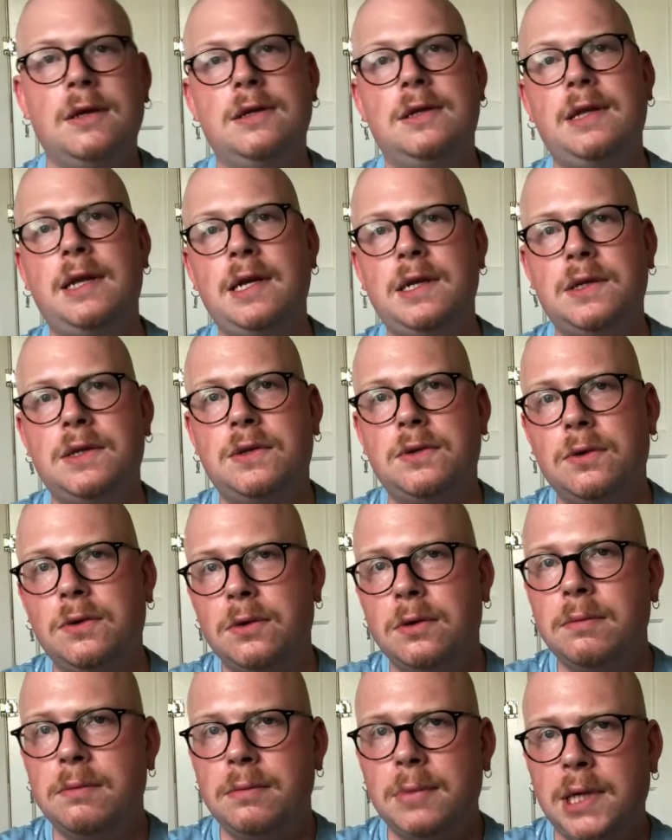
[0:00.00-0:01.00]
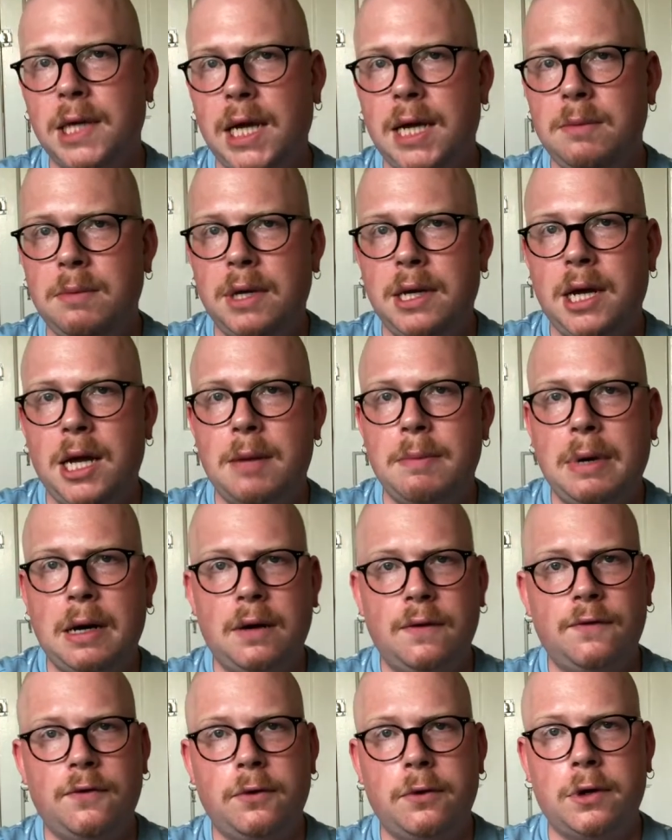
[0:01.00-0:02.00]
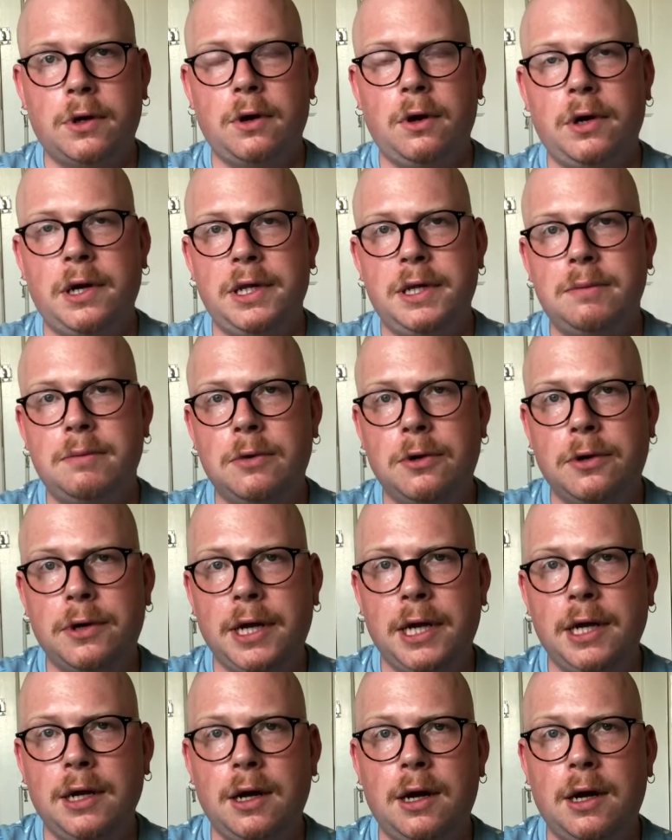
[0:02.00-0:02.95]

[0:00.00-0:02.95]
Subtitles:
So that storm came in at about 4 o'clock in the morning.